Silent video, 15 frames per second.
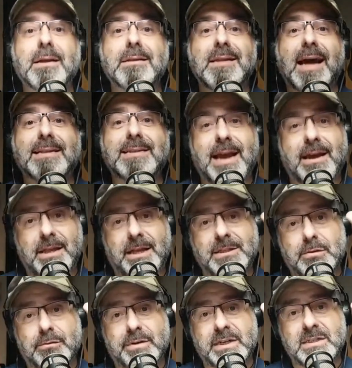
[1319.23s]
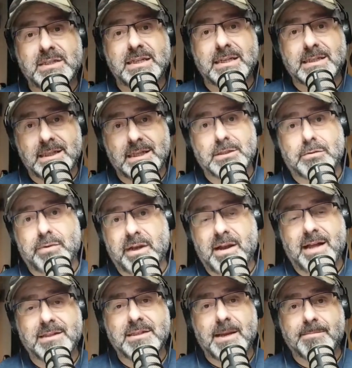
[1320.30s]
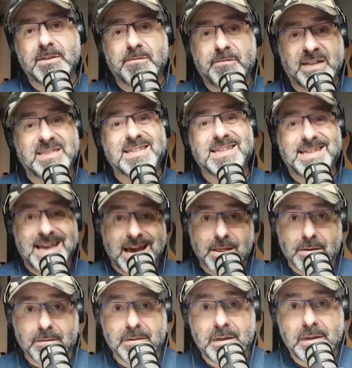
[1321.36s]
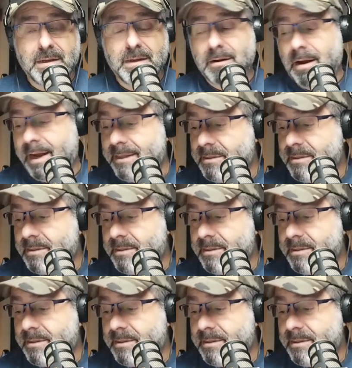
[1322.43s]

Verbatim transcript: that's how these three C's, these three concepts fit together, right?